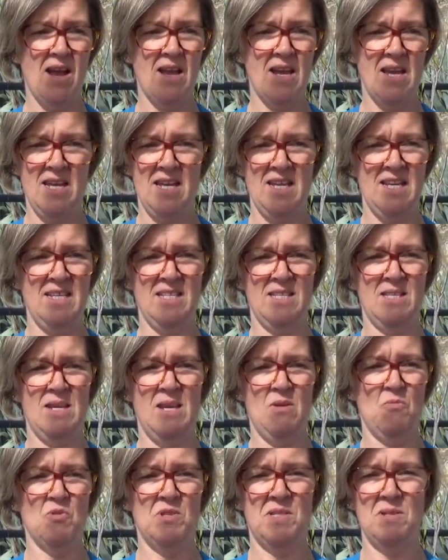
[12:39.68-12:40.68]

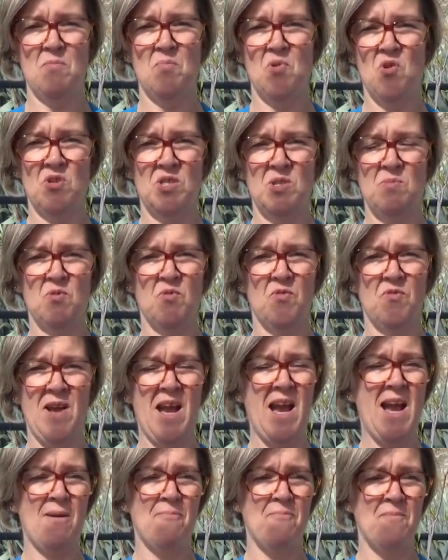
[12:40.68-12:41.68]
it was impossible for
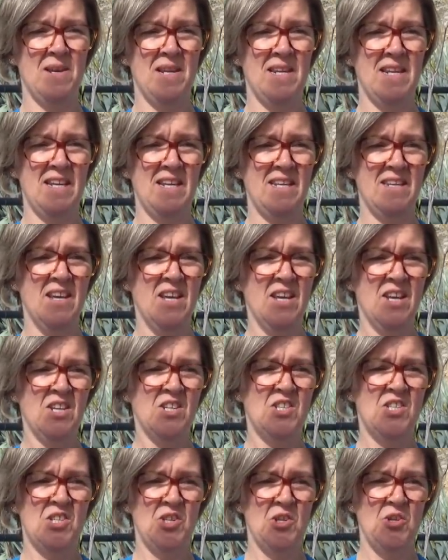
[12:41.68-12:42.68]
Anne Boleyn
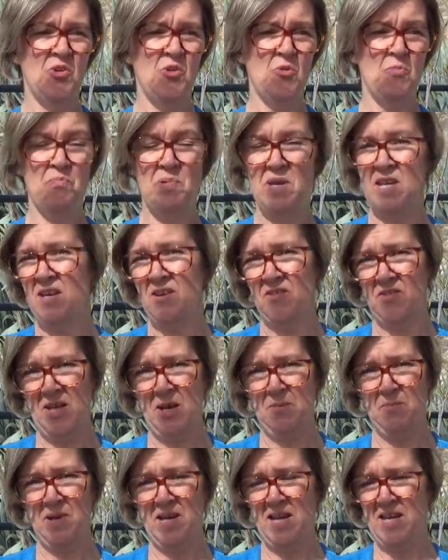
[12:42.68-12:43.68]
to be at
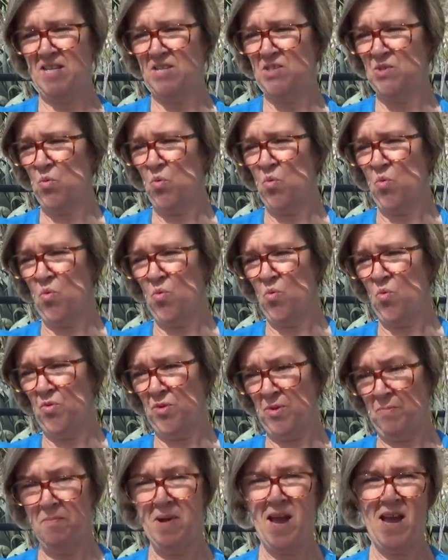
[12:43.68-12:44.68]
that place, or
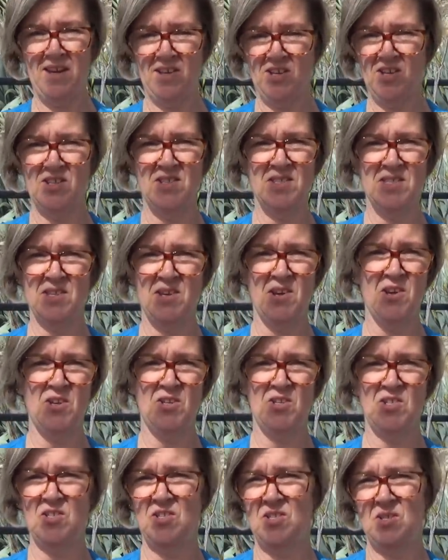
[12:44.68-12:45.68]
the man
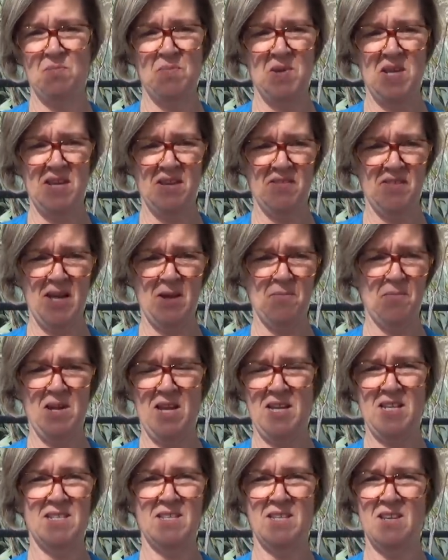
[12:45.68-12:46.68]
concerned to be at that
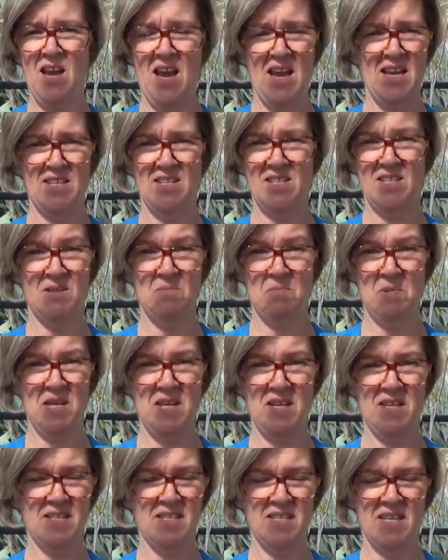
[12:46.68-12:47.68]
place and to
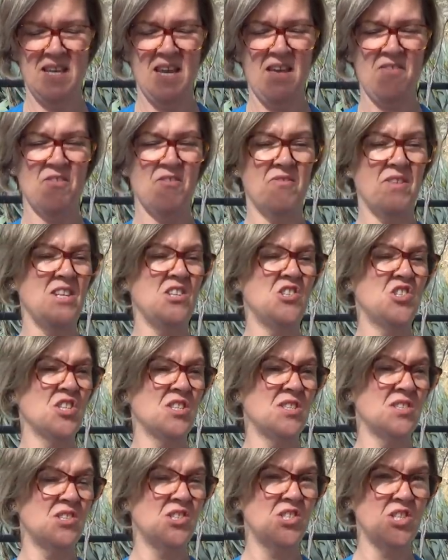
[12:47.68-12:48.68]
be together. They
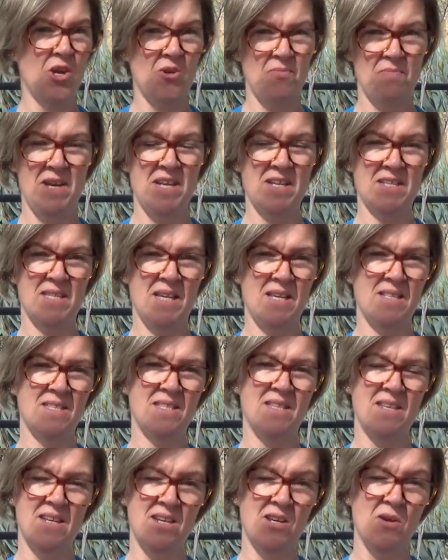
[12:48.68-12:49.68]
just don't make
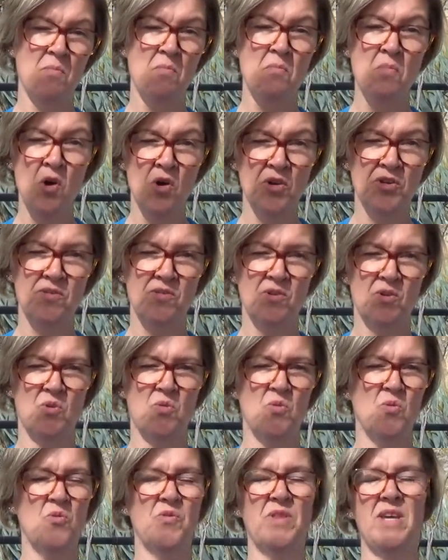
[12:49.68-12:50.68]
sense, and in a modern
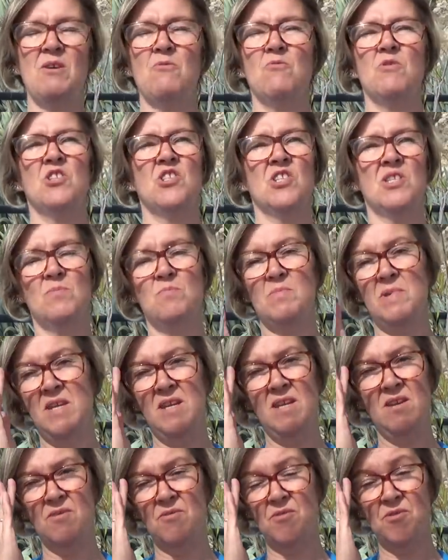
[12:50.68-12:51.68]
court they would just
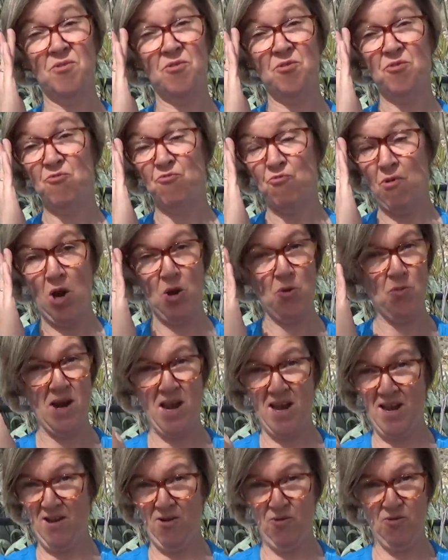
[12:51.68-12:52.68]
be thrown
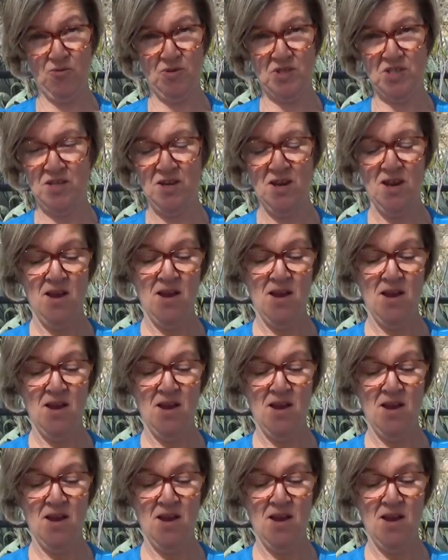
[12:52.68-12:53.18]
out.